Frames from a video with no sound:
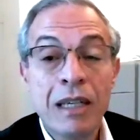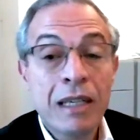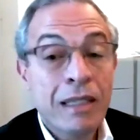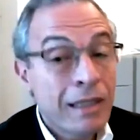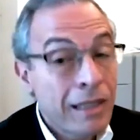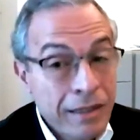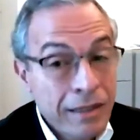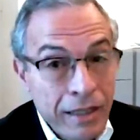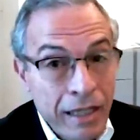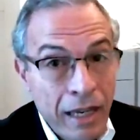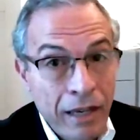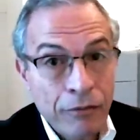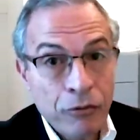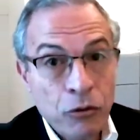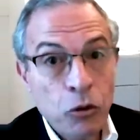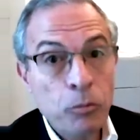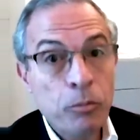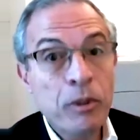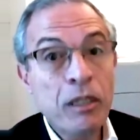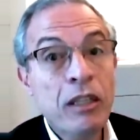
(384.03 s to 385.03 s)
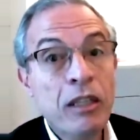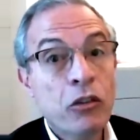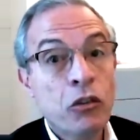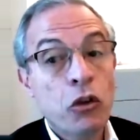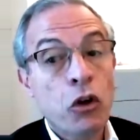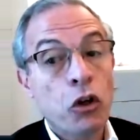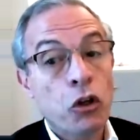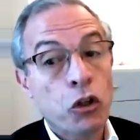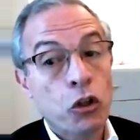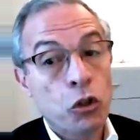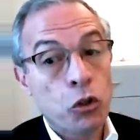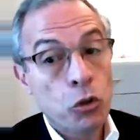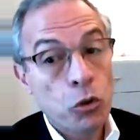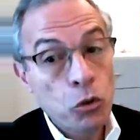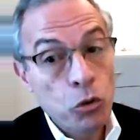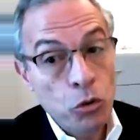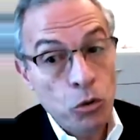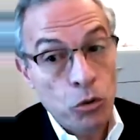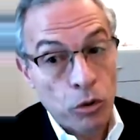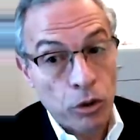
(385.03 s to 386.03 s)
It doesn't have to be the
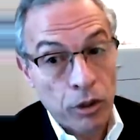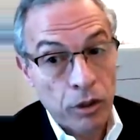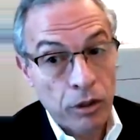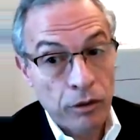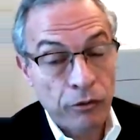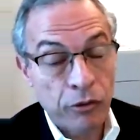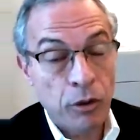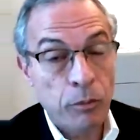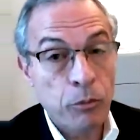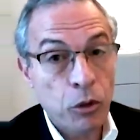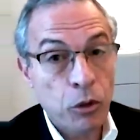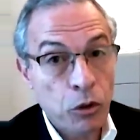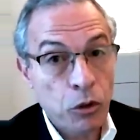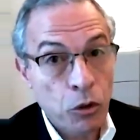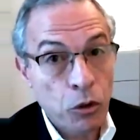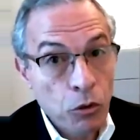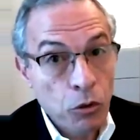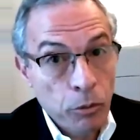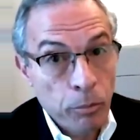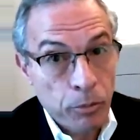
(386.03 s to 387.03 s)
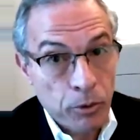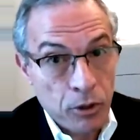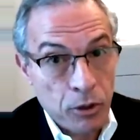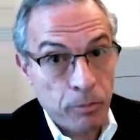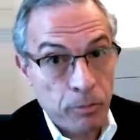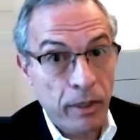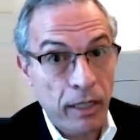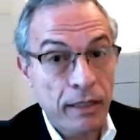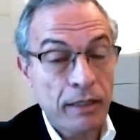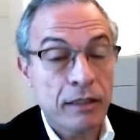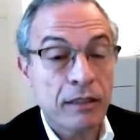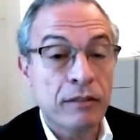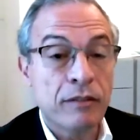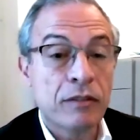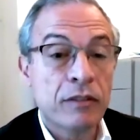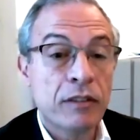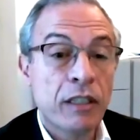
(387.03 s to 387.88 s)
cure from the cure perspective.